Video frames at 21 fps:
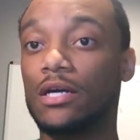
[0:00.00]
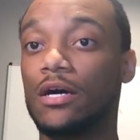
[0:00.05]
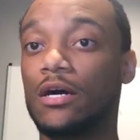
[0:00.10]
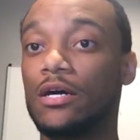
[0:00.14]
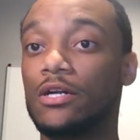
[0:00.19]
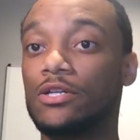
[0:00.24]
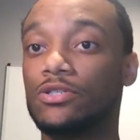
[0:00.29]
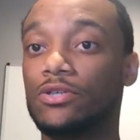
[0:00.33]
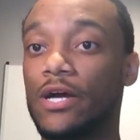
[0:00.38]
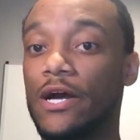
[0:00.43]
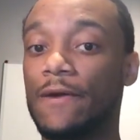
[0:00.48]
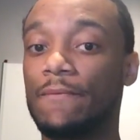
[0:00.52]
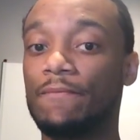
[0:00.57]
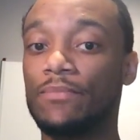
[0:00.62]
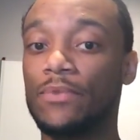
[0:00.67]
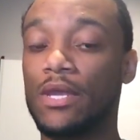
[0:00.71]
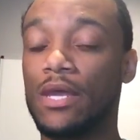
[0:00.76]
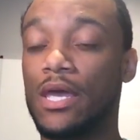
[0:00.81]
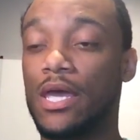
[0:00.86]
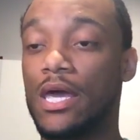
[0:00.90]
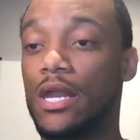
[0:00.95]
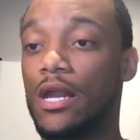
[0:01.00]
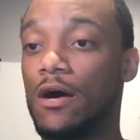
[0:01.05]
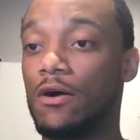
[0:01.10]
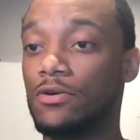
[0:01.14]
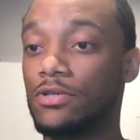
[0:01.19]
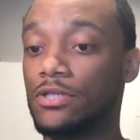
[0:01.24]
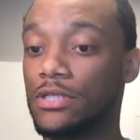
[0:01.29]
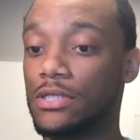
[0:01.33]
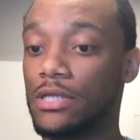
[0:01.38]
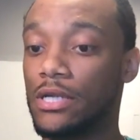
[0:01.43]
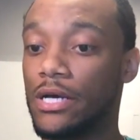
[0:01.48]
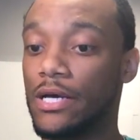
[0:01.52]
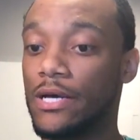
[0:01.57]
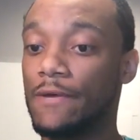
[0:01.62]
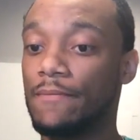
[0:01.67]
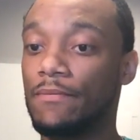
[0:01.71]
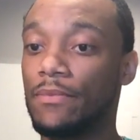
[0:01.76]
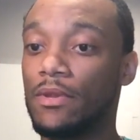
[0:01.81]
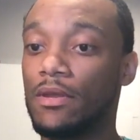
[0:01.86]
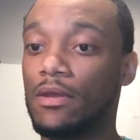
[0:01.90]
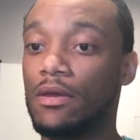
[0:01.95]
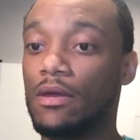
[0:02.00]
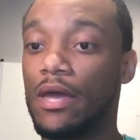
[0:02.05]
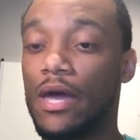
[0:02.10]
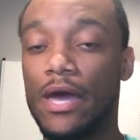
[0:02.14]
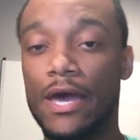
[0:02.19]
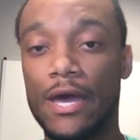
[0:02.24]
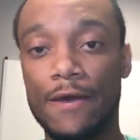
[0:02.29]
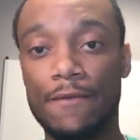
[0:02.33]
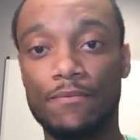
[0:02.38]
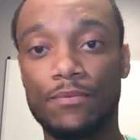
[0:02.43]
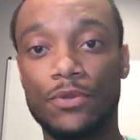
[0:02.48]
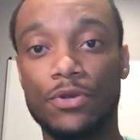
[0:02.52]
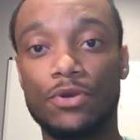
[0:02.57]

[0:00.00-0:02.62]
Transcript: contract. And I was just like, "Hey,